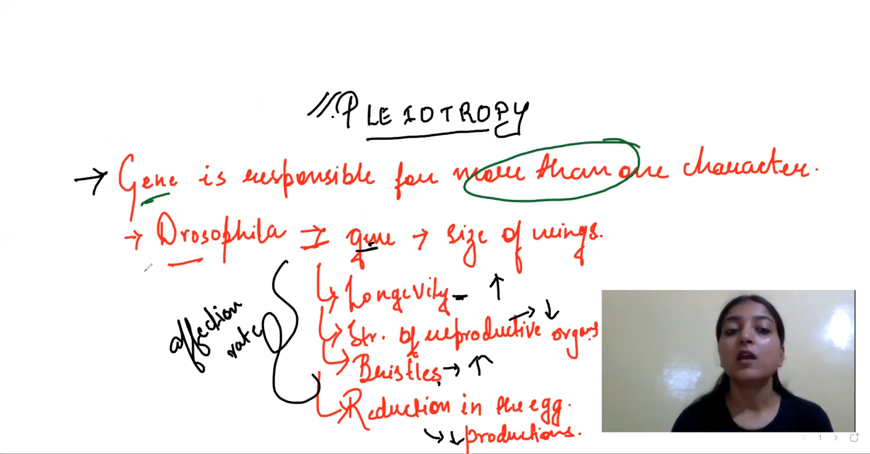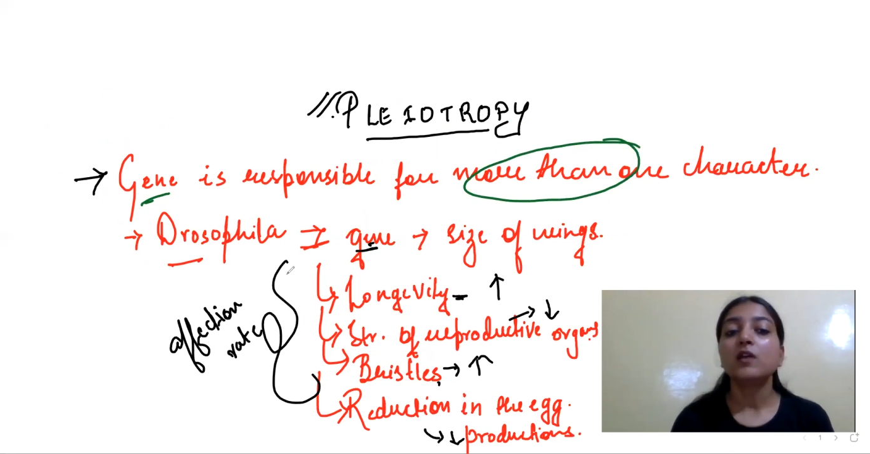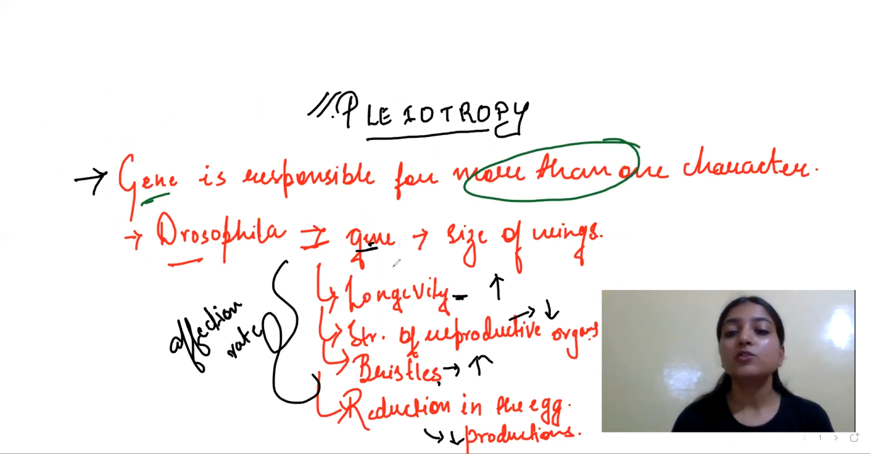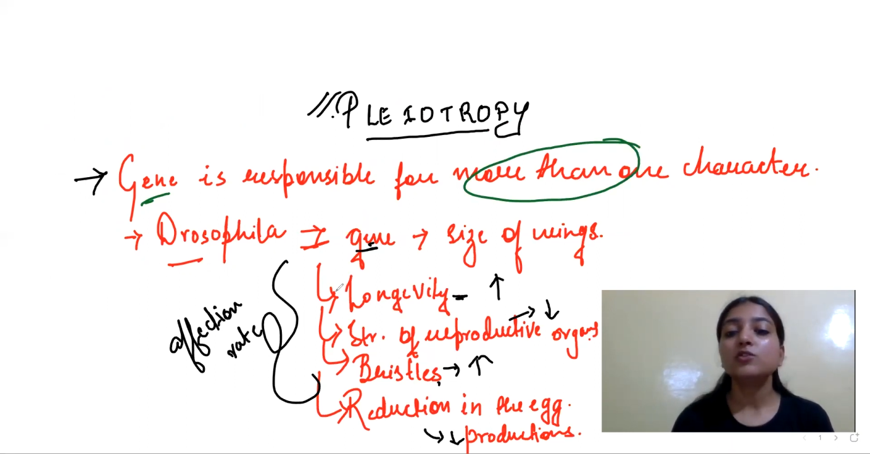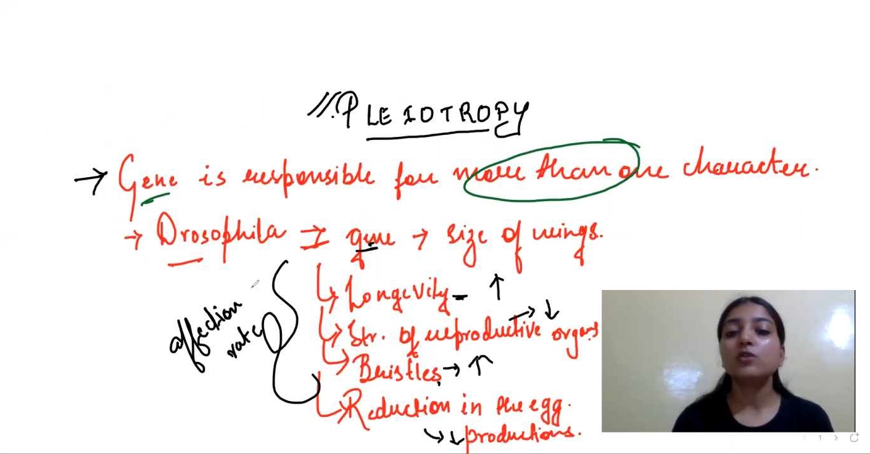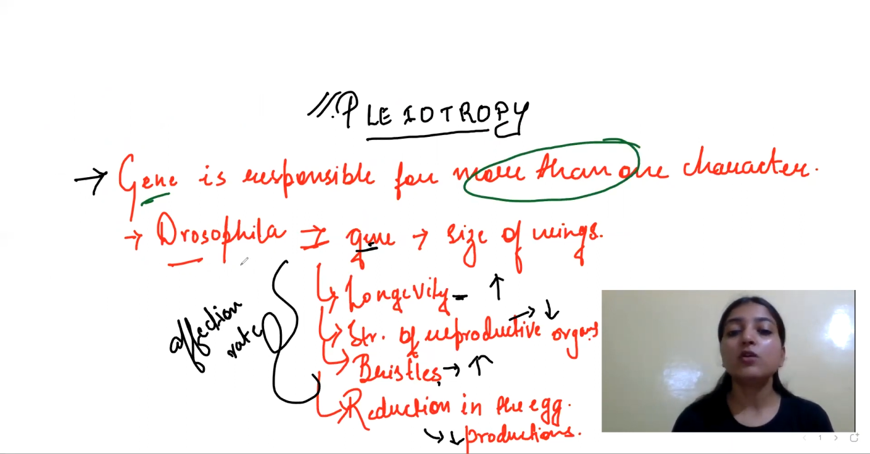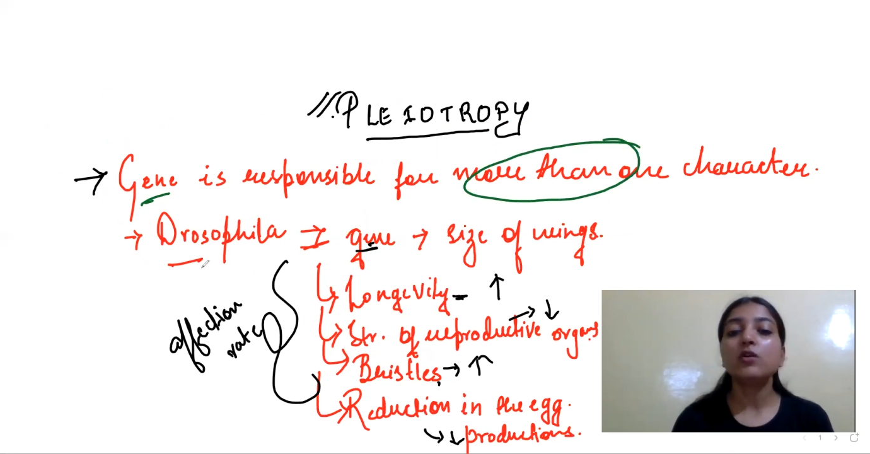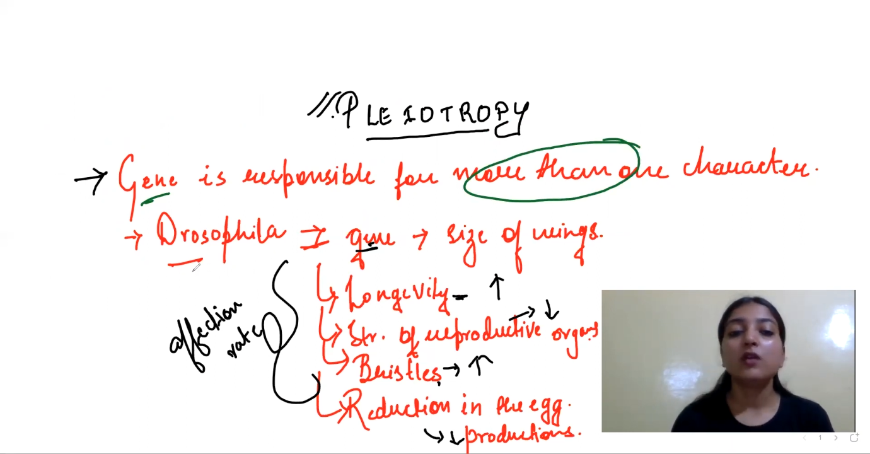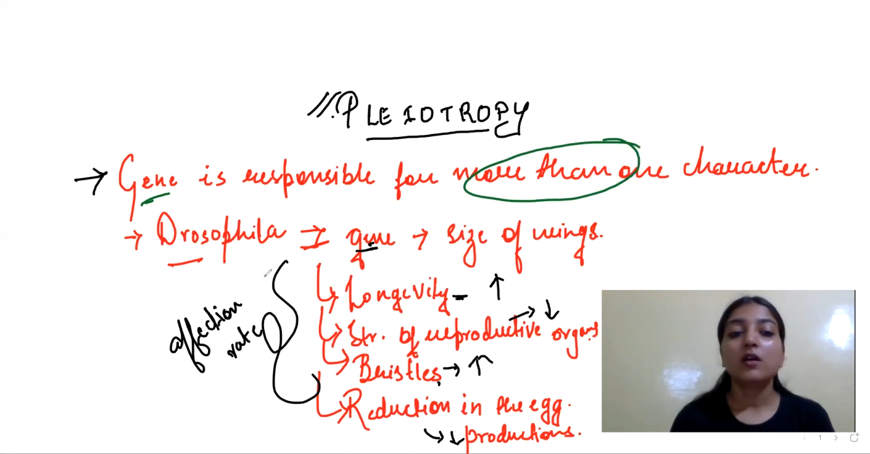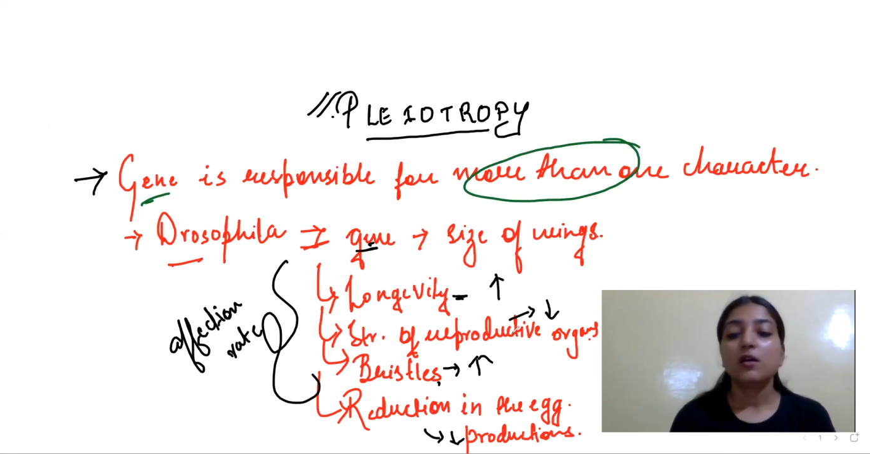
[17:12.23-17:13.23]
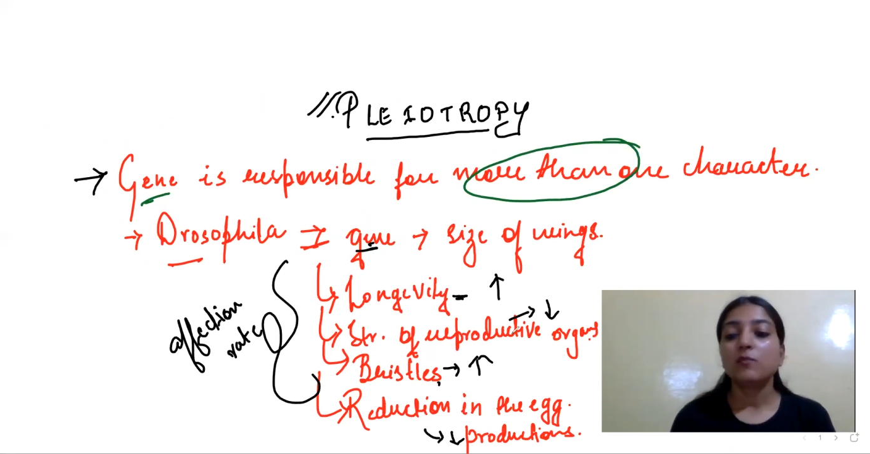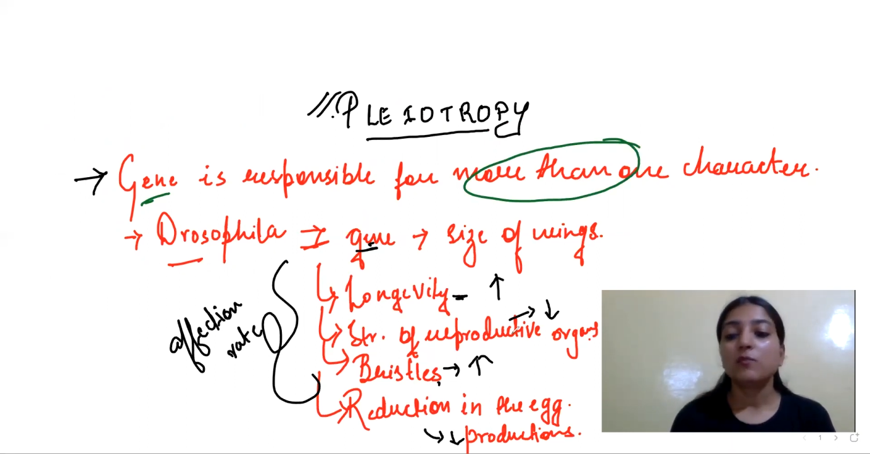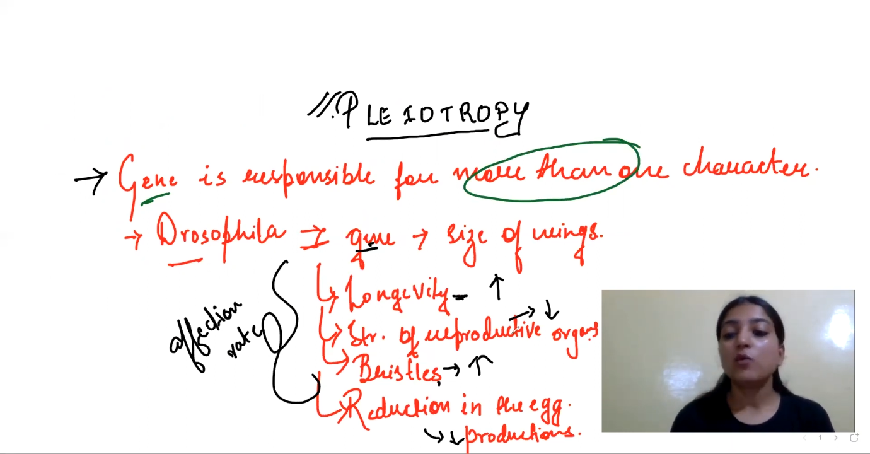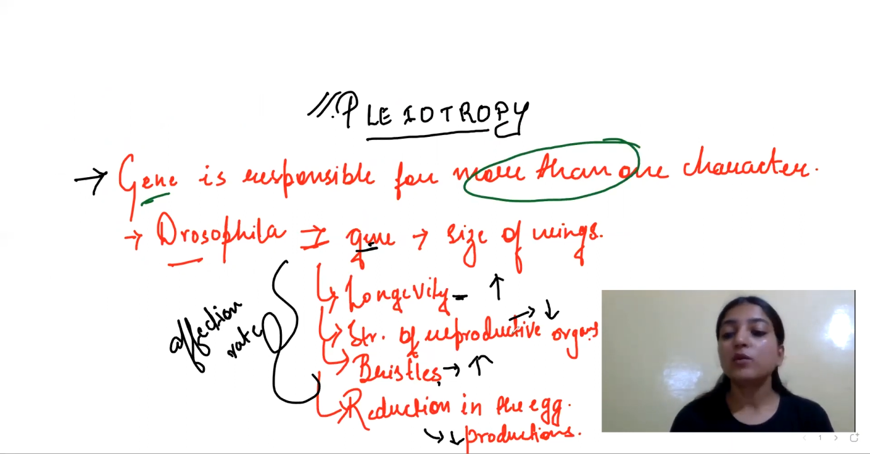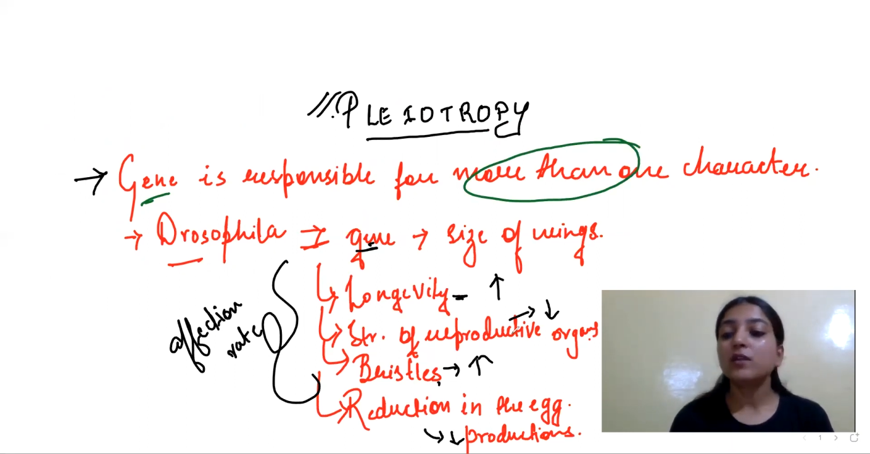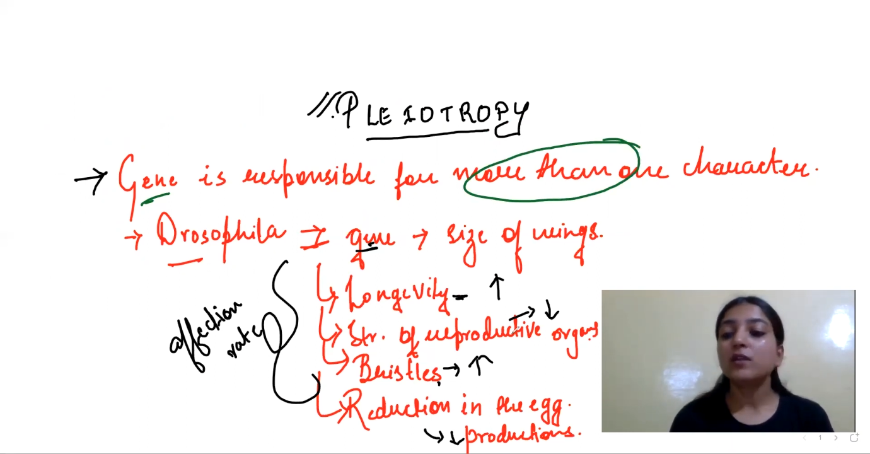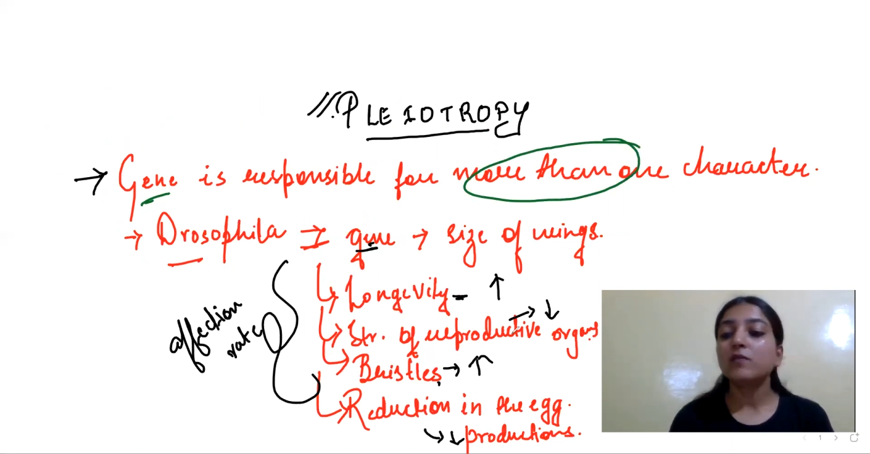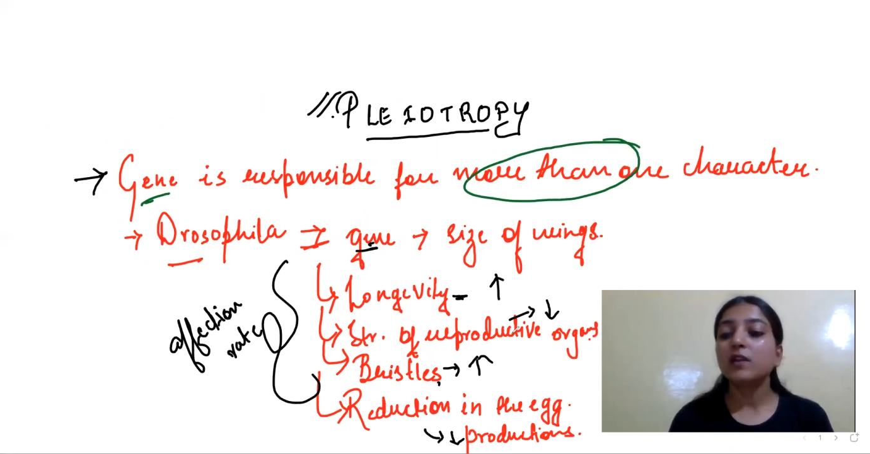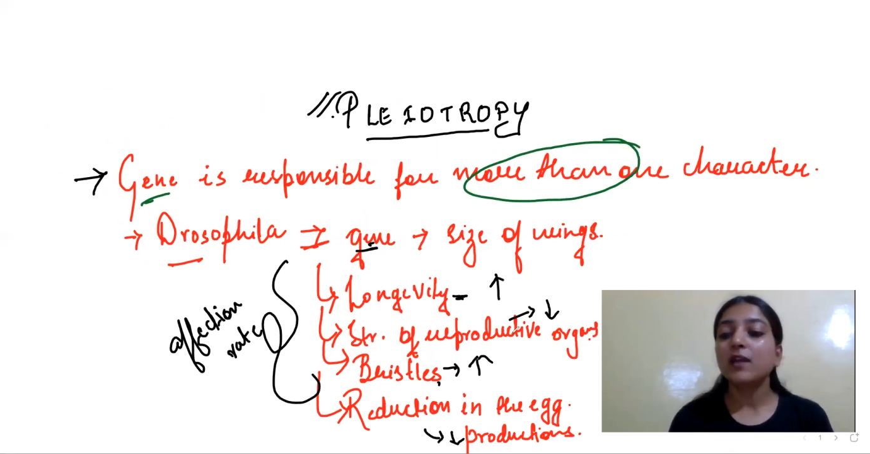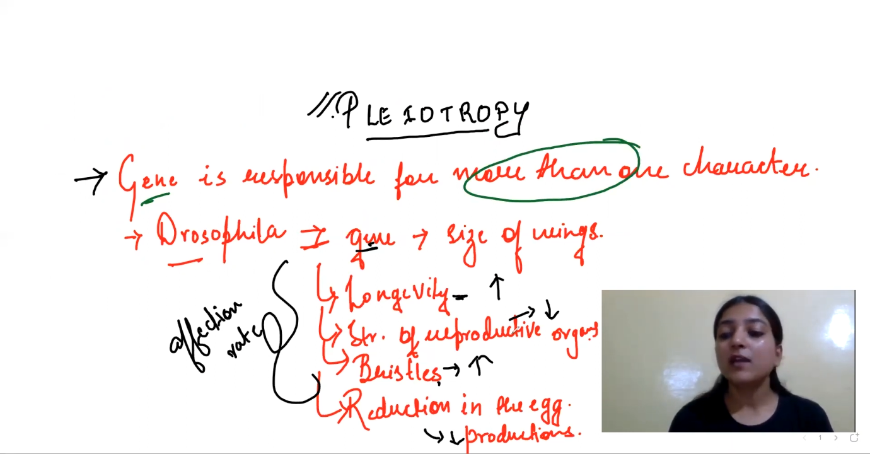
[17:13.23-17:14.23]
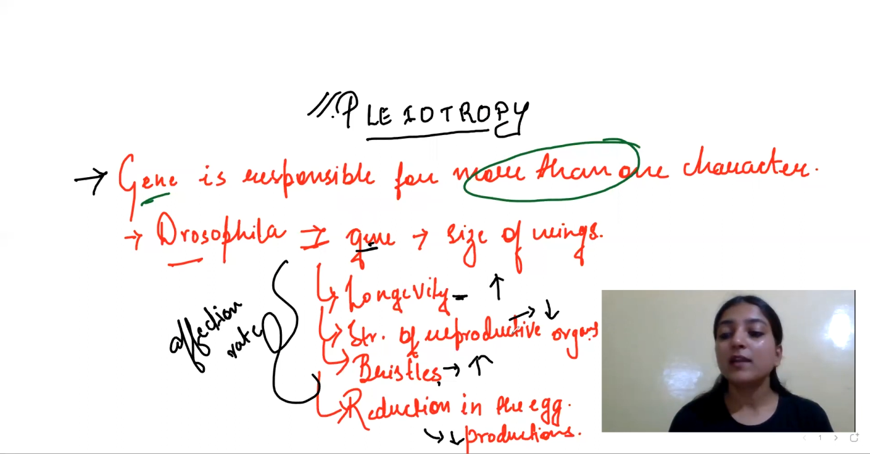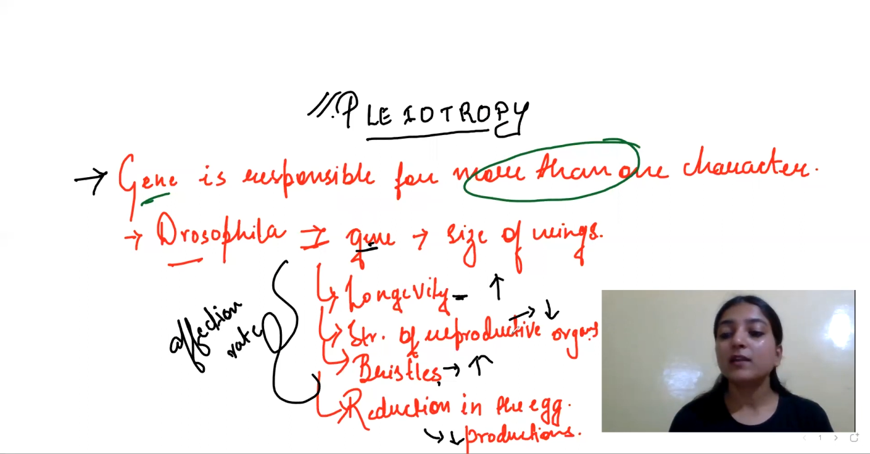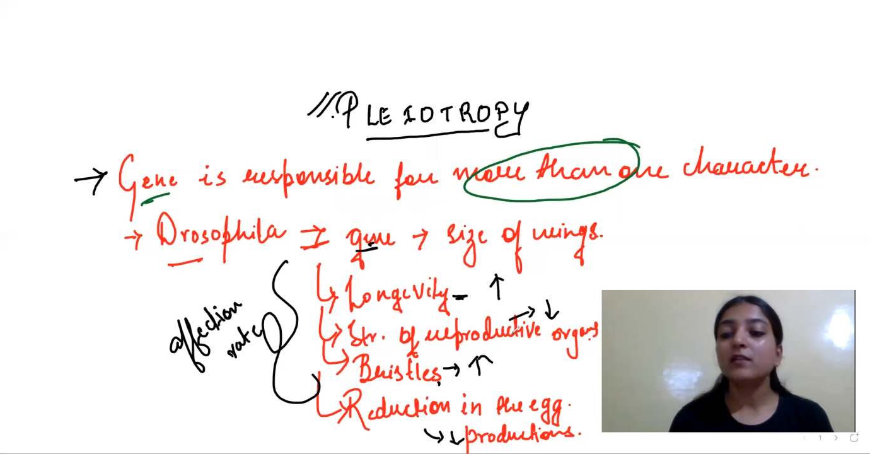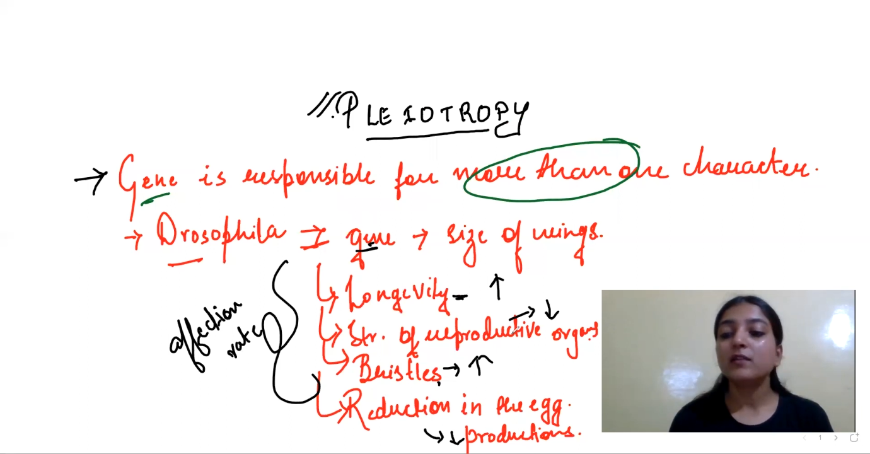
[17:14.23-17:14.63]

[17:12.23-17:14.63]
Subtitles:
So more than one character